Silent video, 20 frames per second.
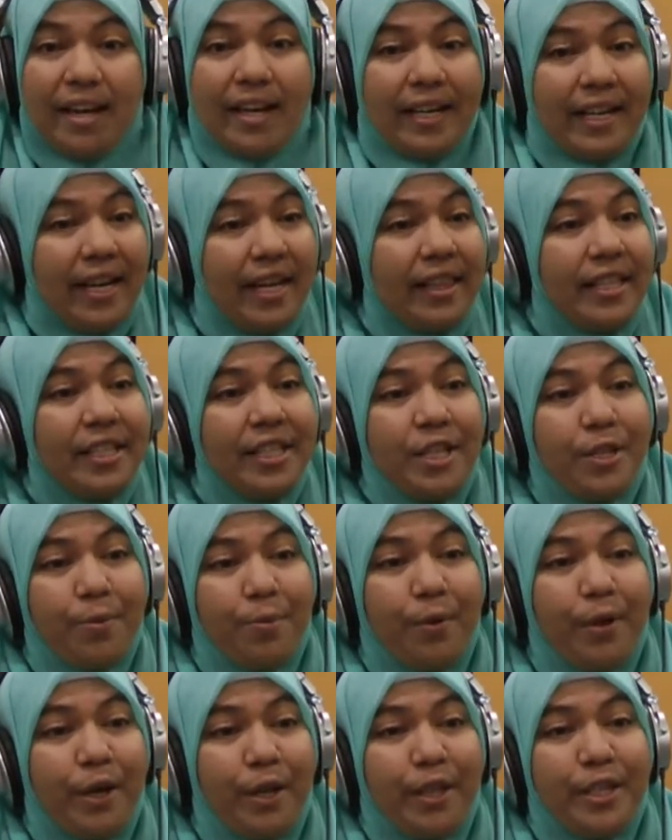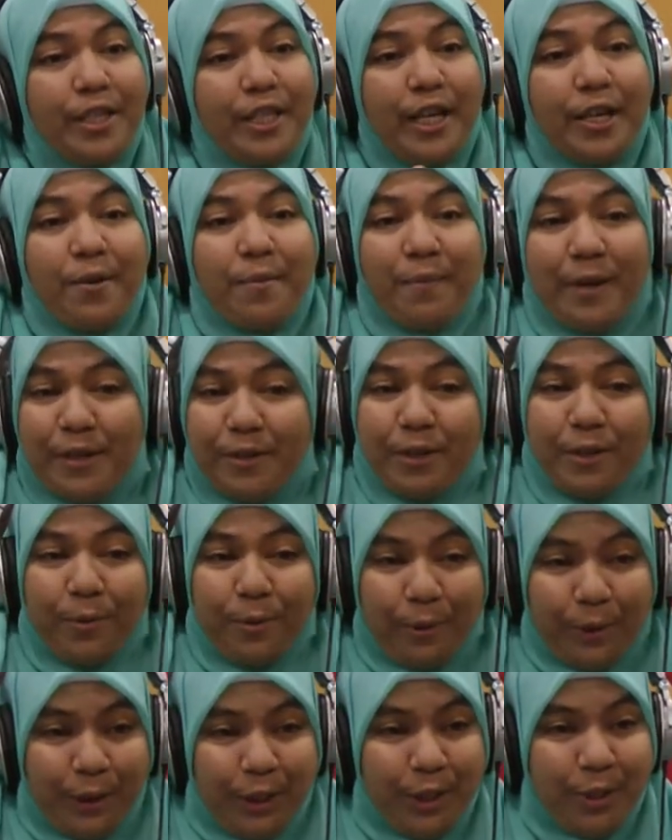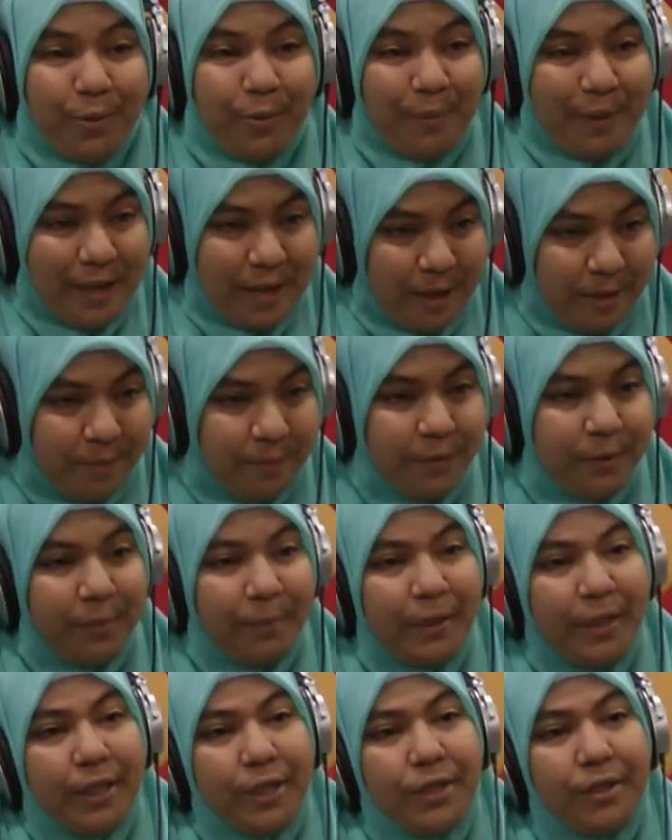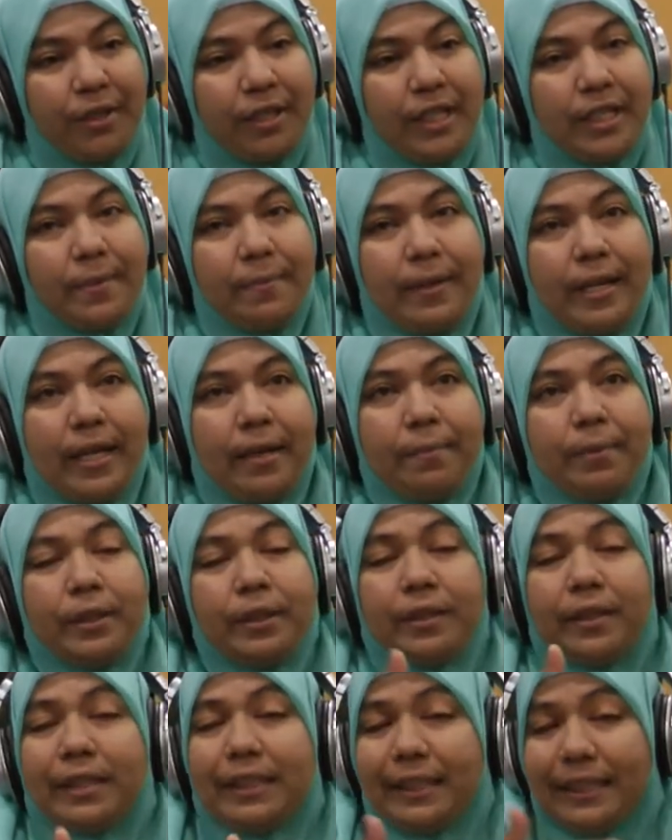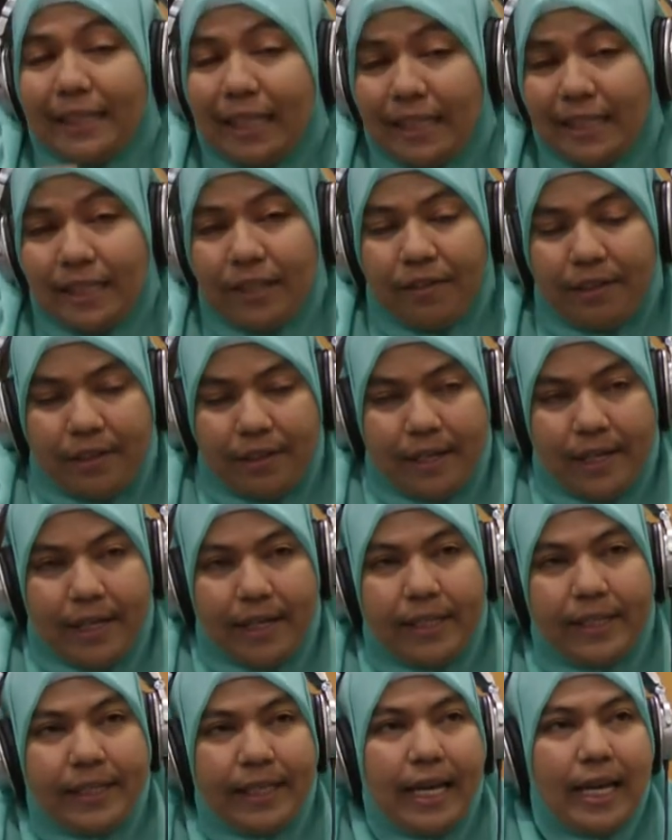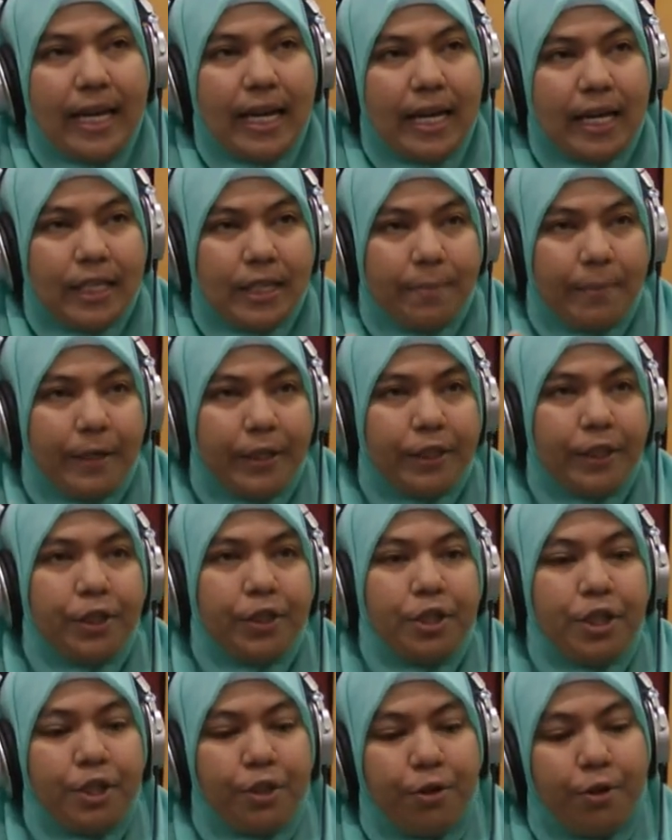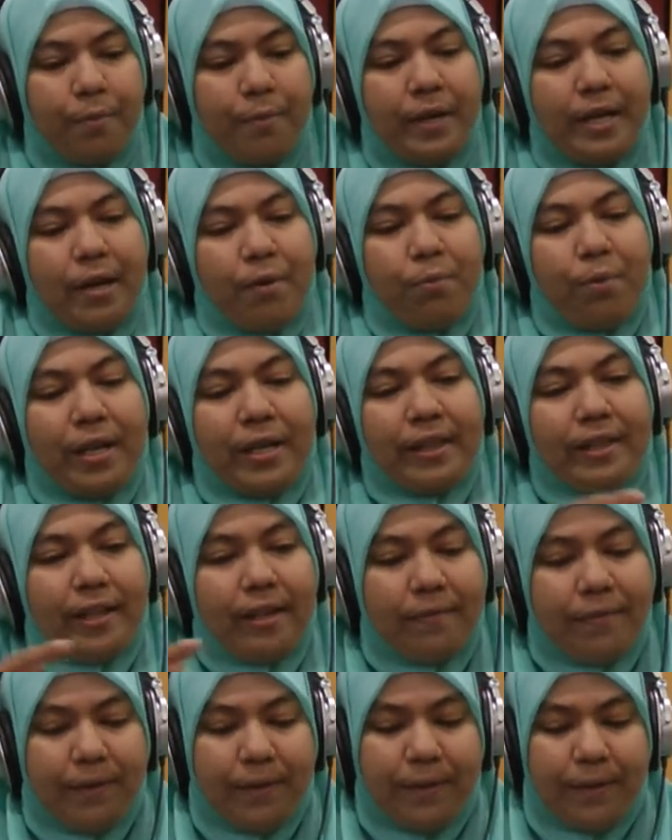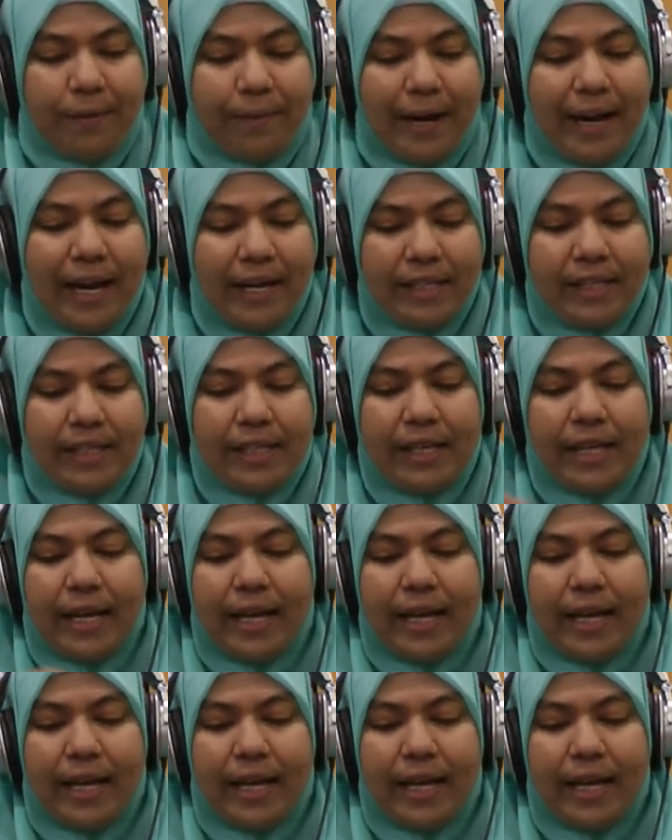Yeah, this is where the psychometric courses will be helpful, because you need to be able to assess your clients, especially to determine at what level they're at.